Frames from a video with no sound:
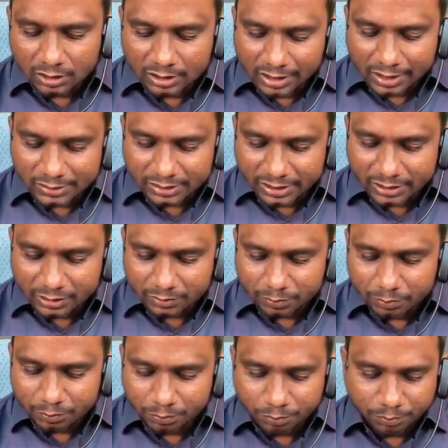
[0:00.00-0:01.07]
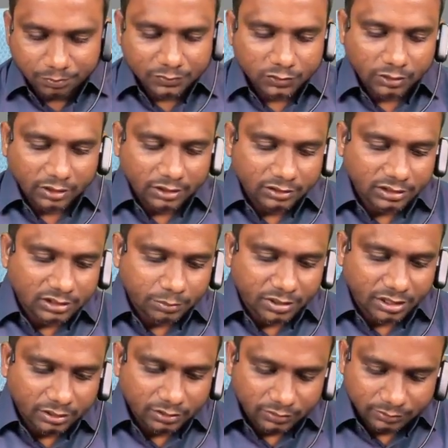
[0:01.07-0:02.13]
as a, just a minute,
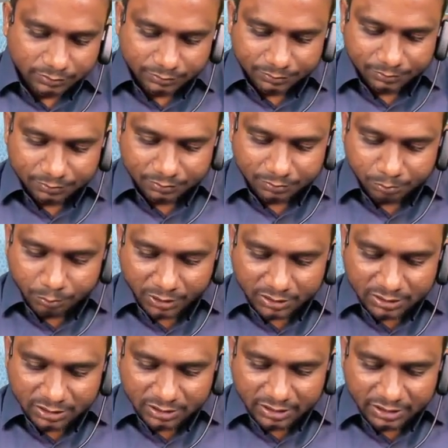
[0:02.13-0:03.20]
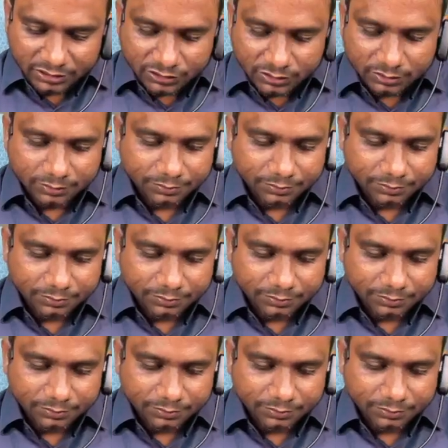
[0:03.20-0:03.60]
percentage